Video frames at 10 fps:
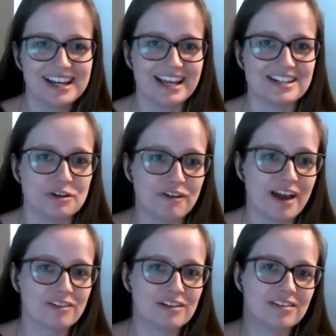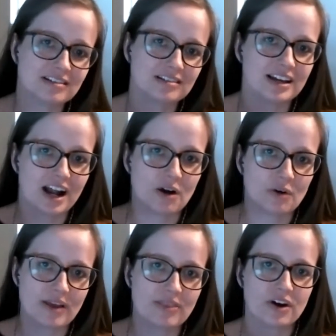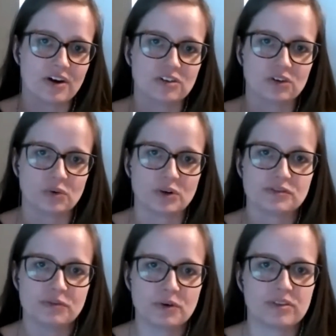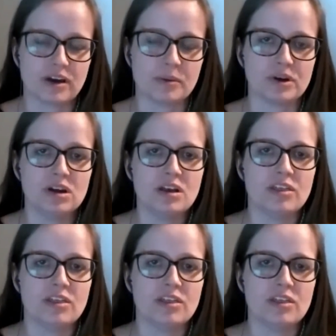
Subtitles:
And so if everything's laid out right there in your course for them,